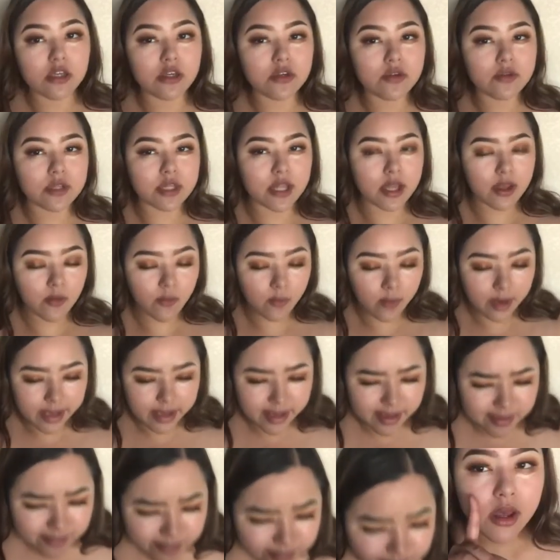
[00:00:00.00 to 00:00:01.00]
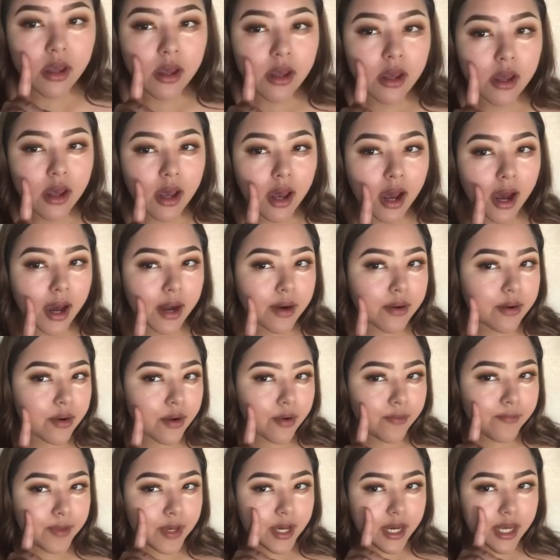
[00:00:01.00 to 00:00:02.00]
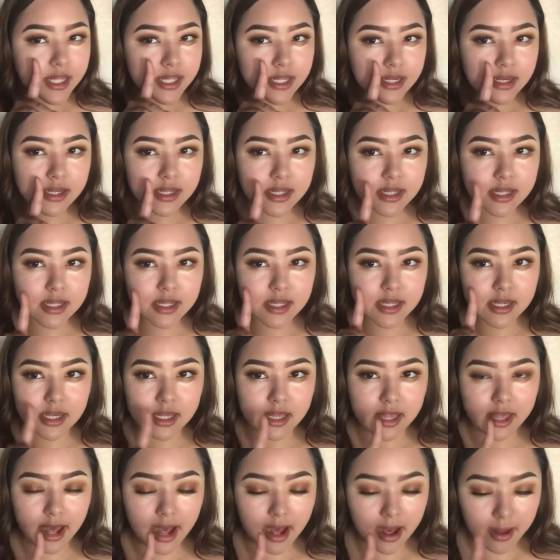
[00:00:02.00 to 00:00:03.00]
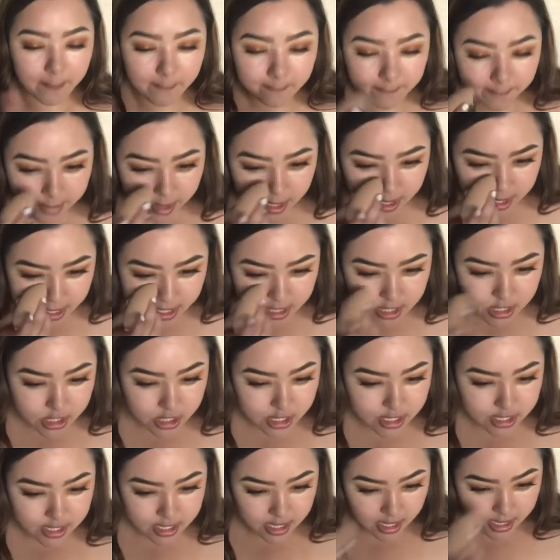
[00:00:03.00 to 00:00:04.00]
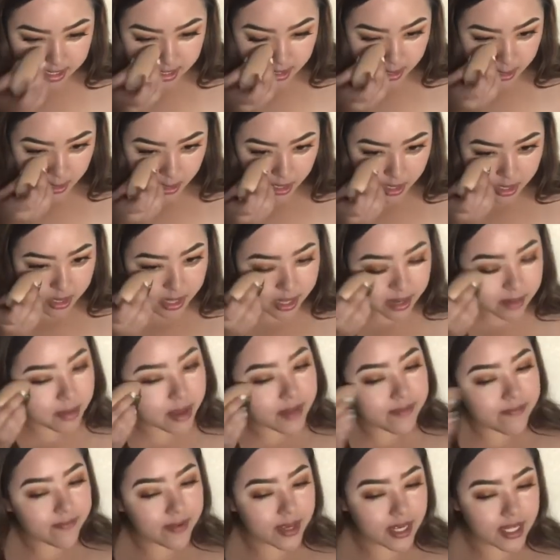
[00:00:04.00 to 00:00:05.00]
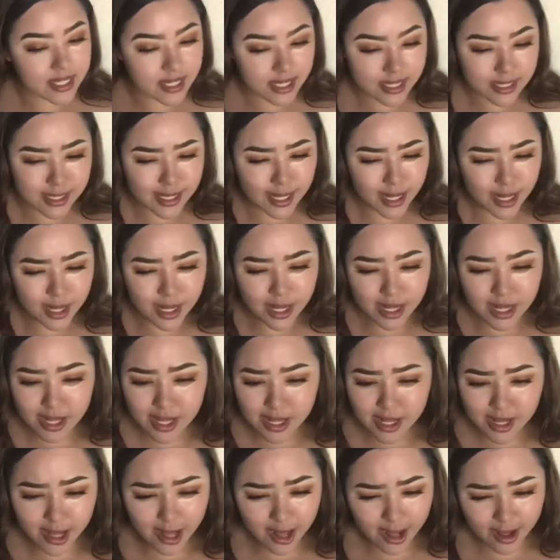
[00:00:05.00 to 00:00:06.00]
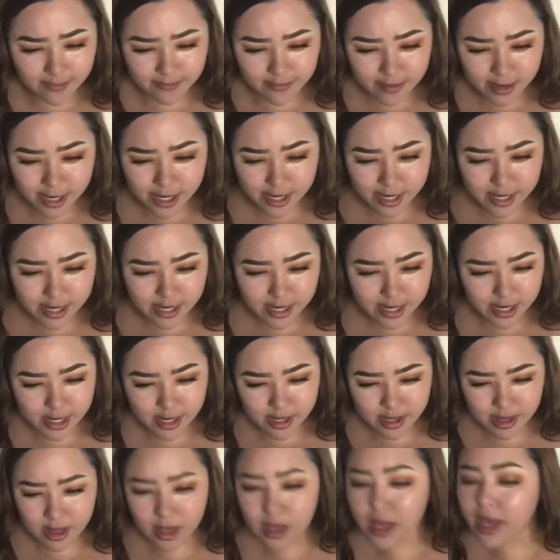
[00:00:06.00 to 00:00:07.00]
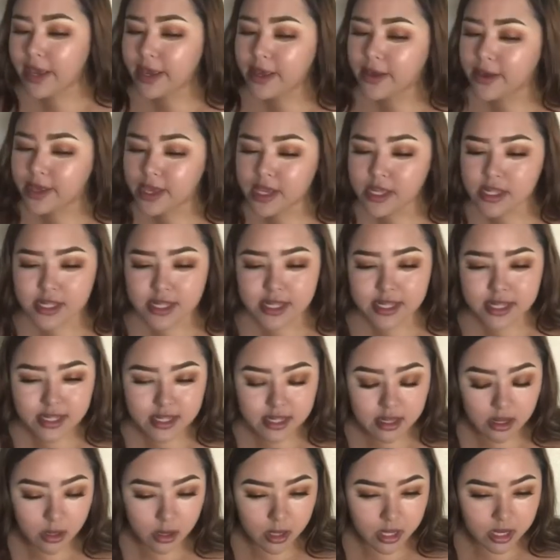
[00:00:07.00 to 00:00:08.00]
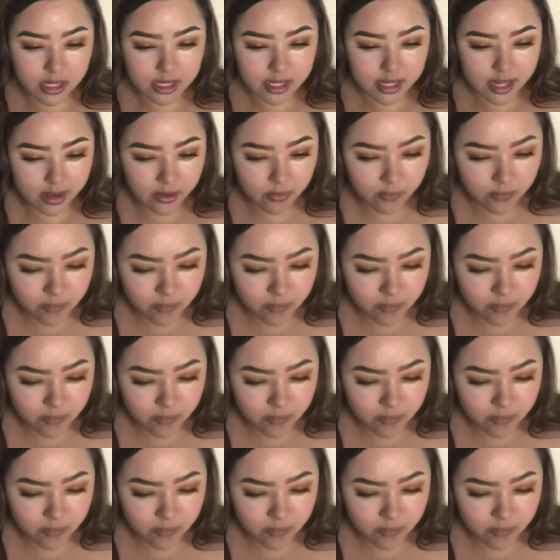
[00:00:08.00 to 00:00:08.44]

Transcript: used it. Wait, I don't know if you guys could see that, but it just doesn't look like my face is covered. Like it still looks like